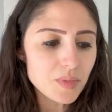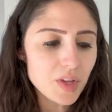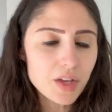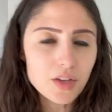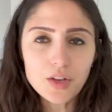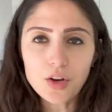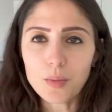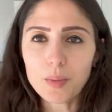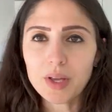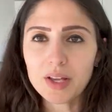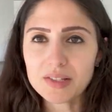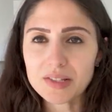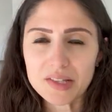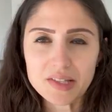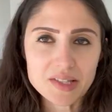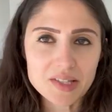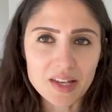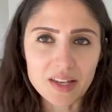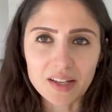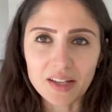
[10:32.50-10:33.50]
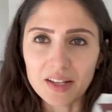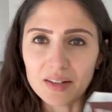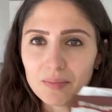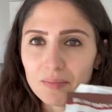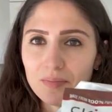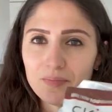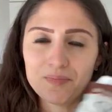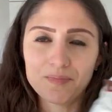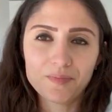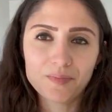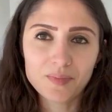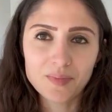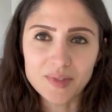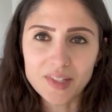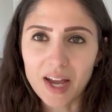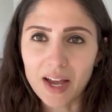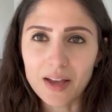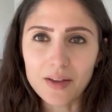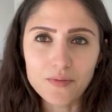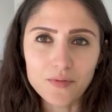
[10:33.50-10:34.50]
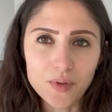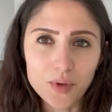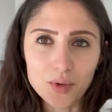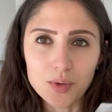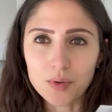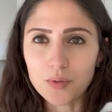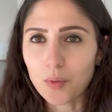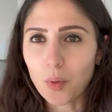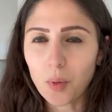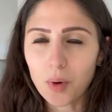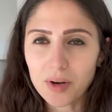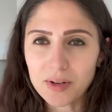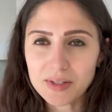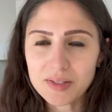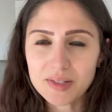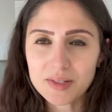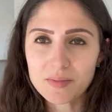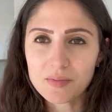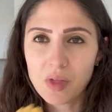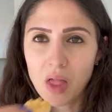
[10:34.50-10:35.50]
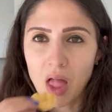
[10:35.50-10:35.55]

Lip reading: you know, because it's like a diet food, of course.